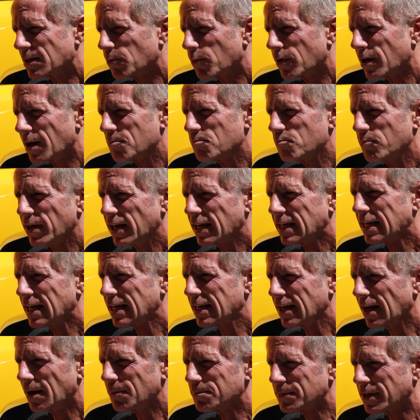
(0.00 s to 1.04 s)
on what I'm
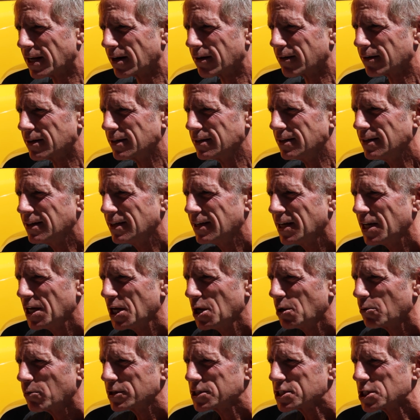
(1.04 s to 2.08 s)
picking up, Darren,
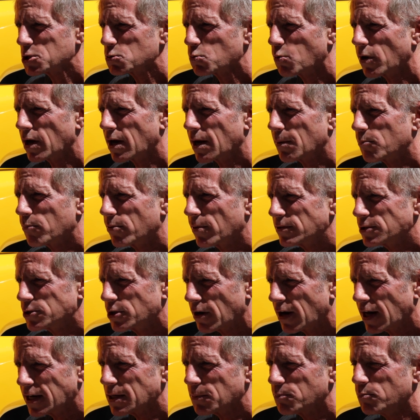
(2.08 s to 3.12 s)
which is what I'm
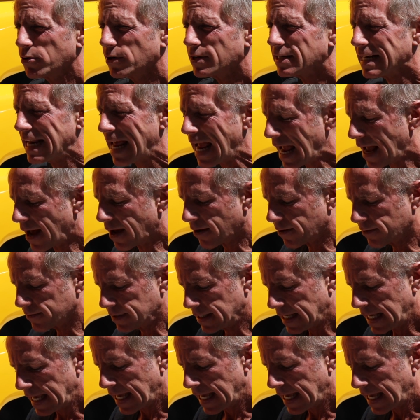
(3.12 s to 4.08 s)
trying to put down,